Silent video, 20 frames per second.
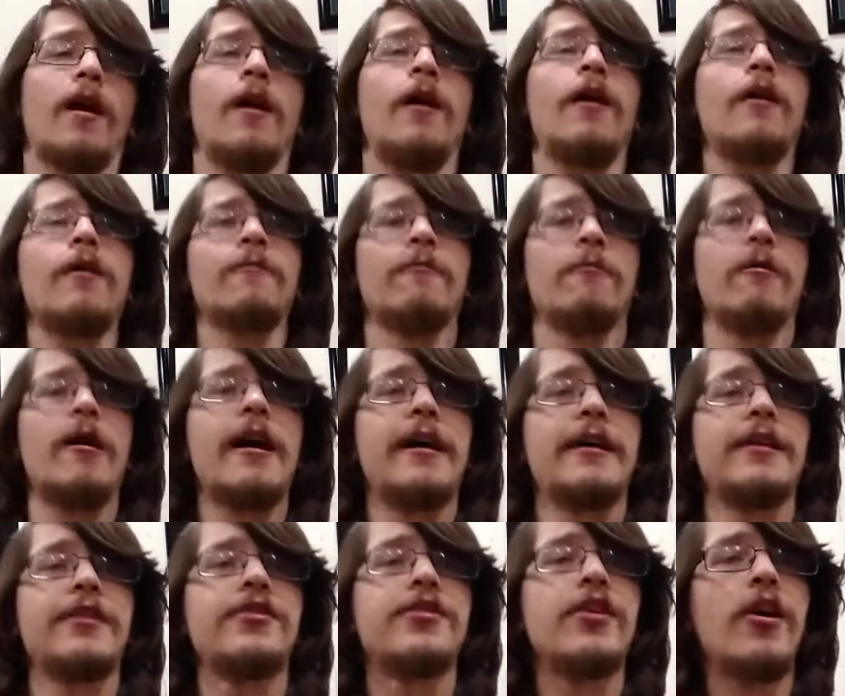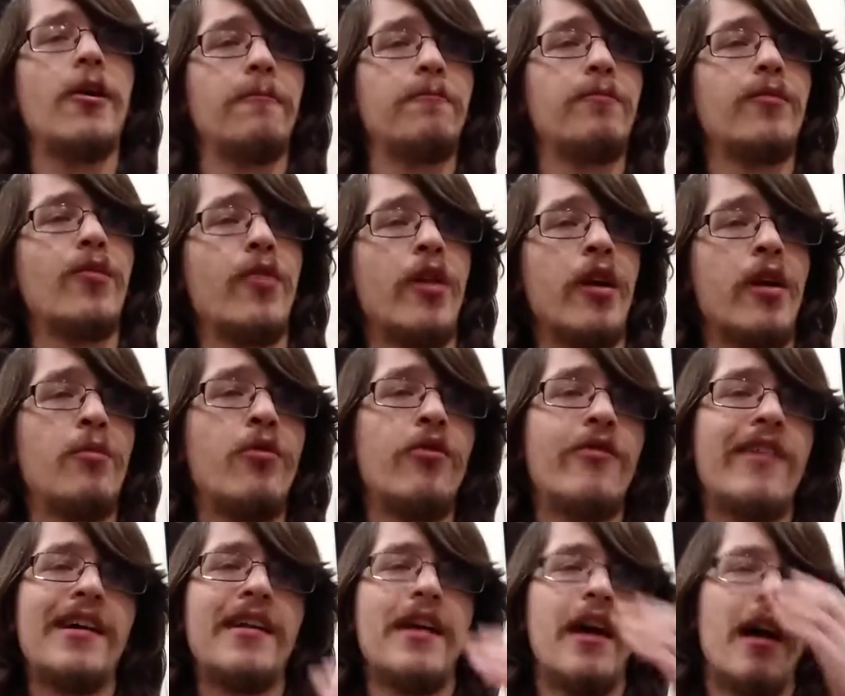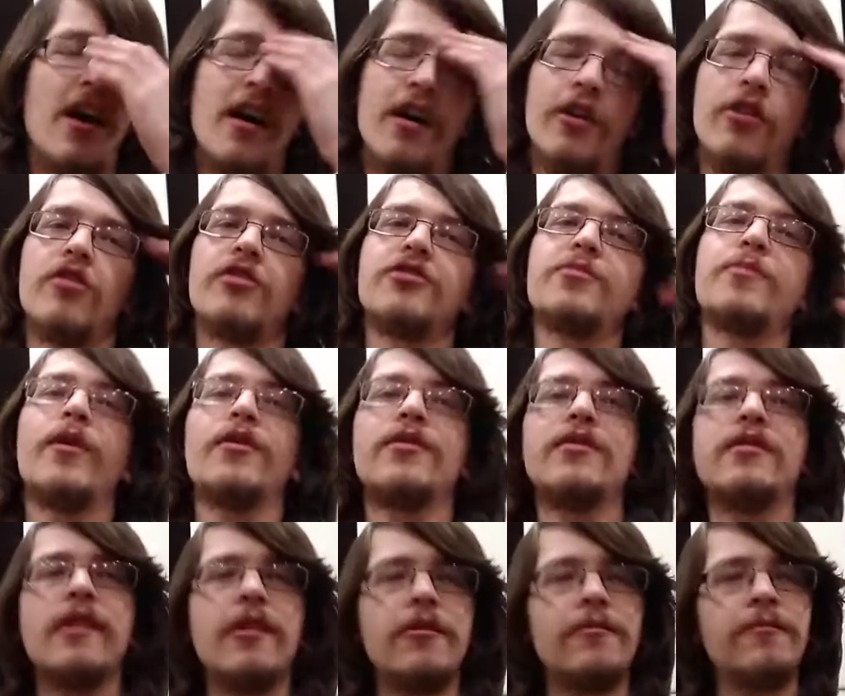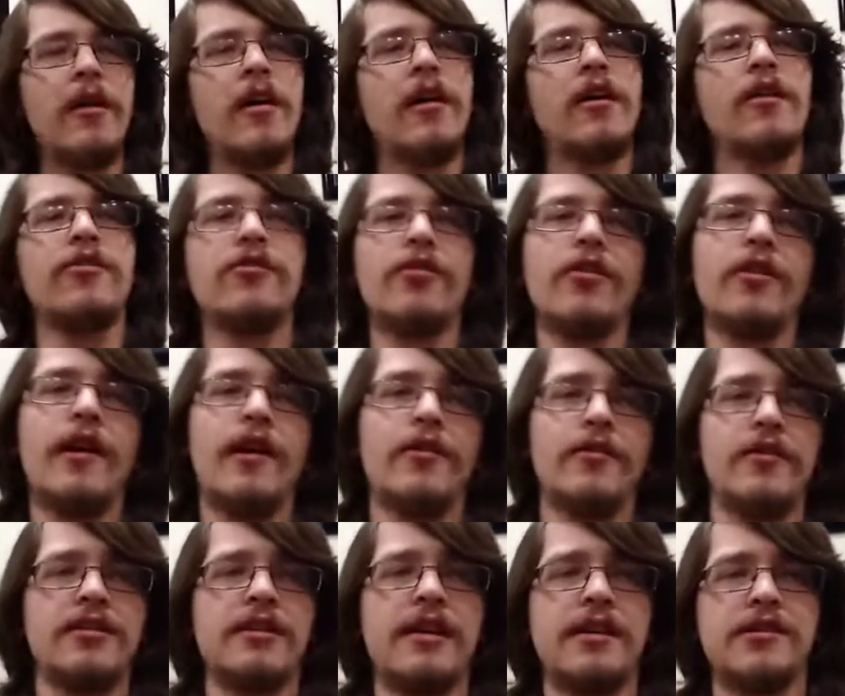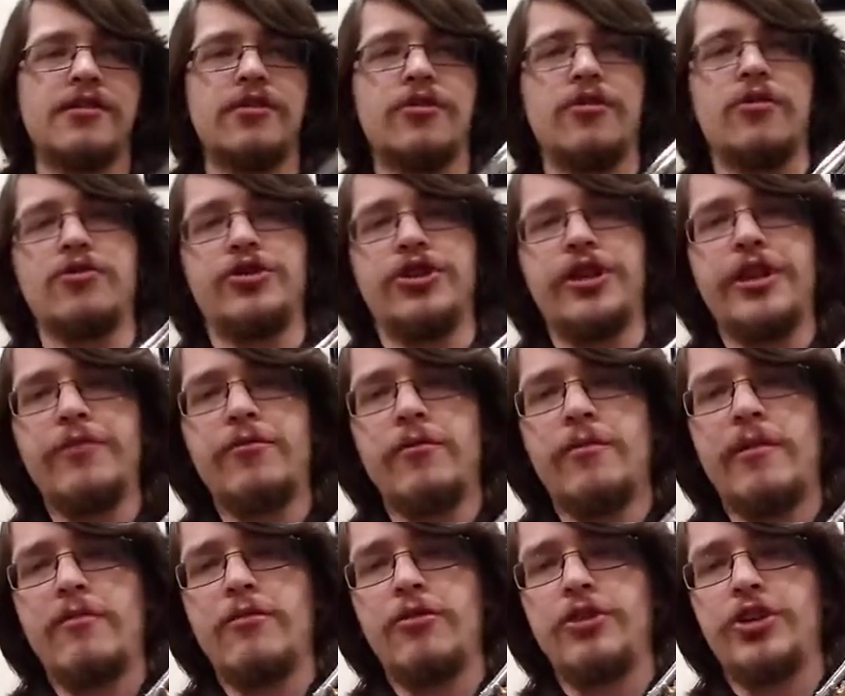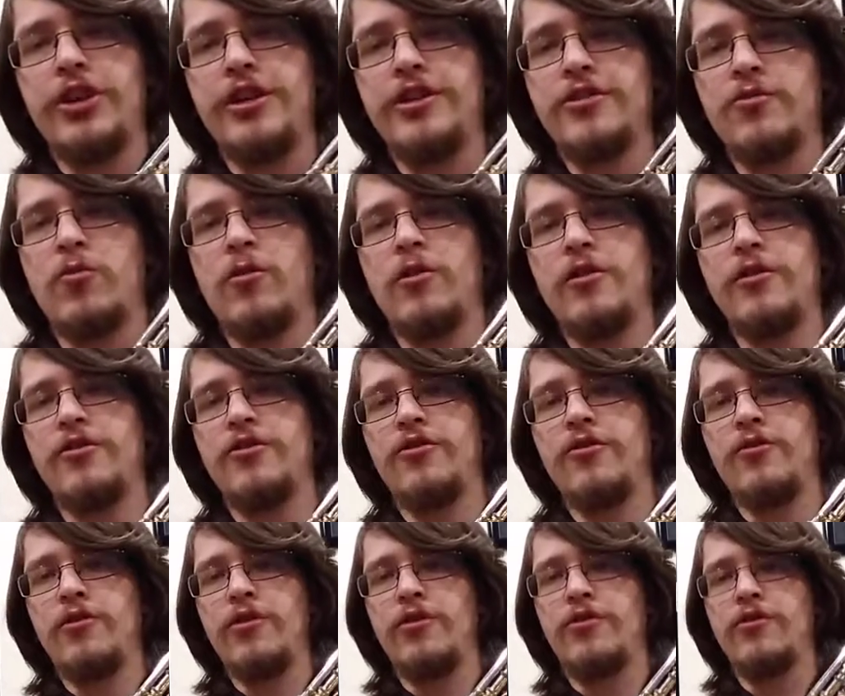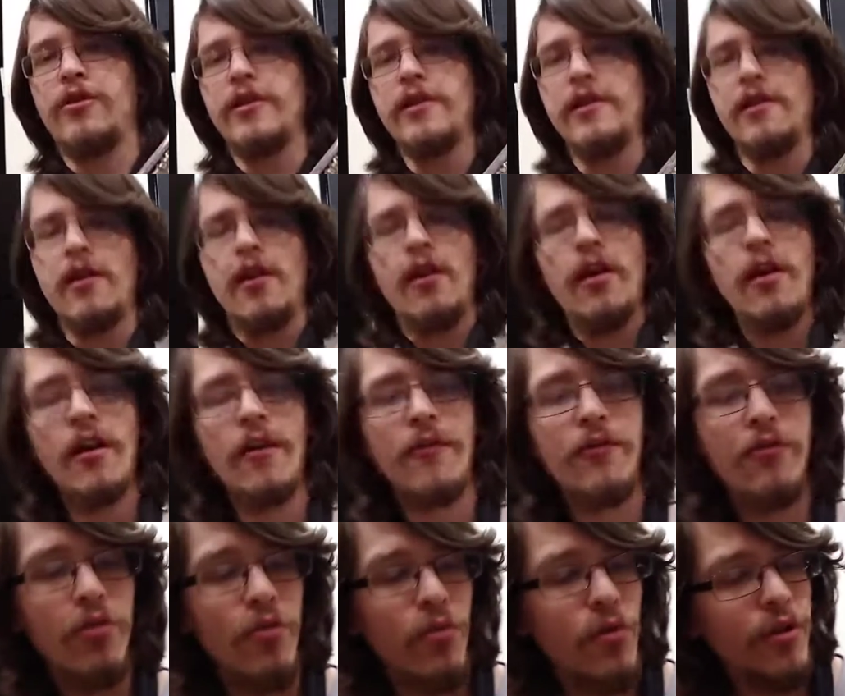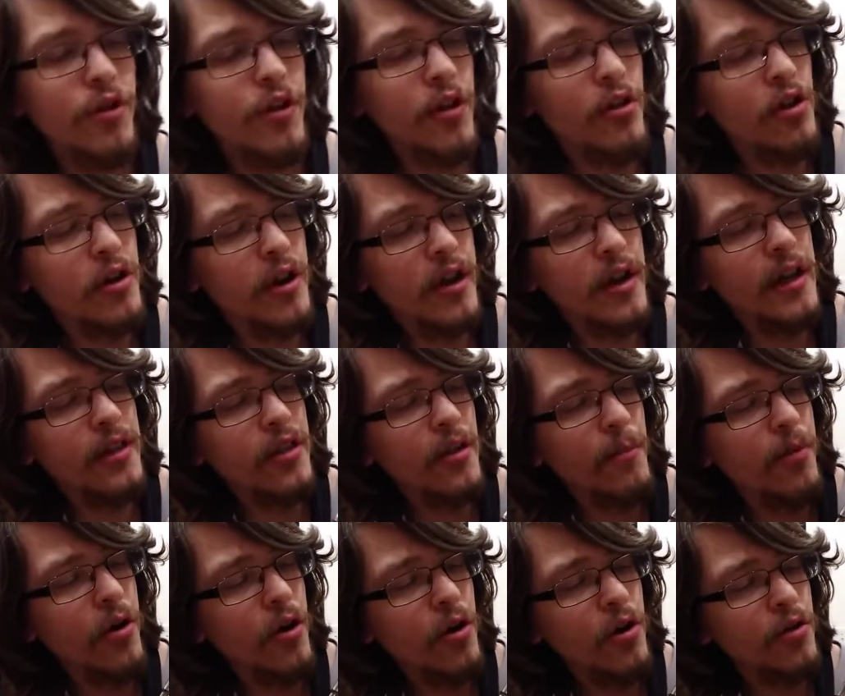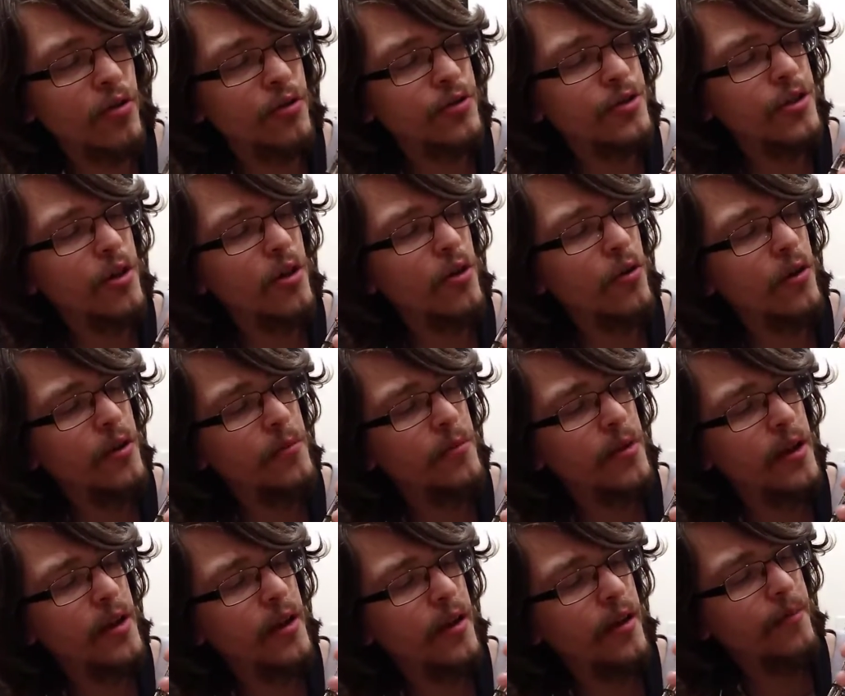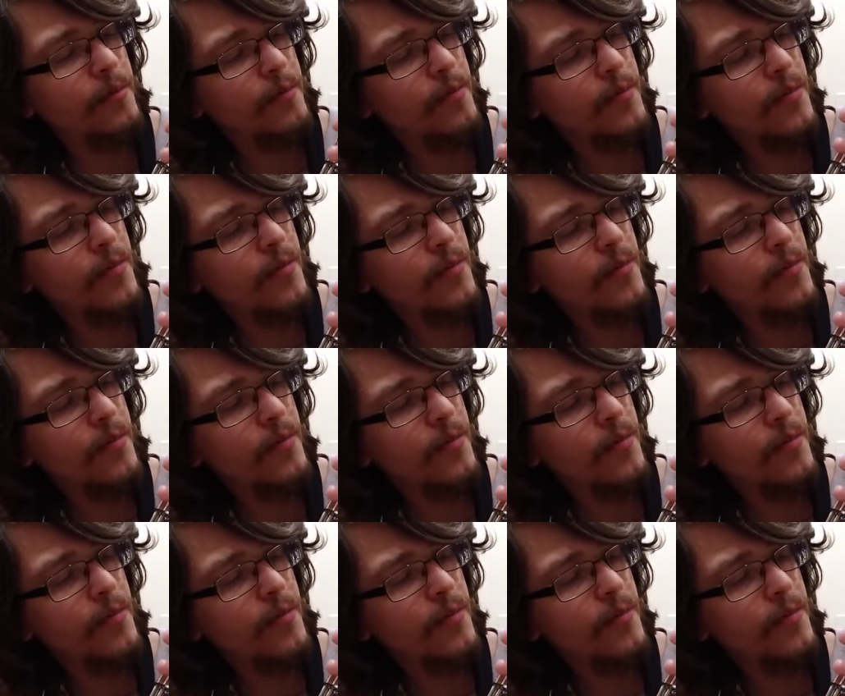All right, so we're going to move on to hot crust buns now. So now this has the note G. Remember, G is 1, 2, and 3. If you're really looking at the pearls, though, it'd be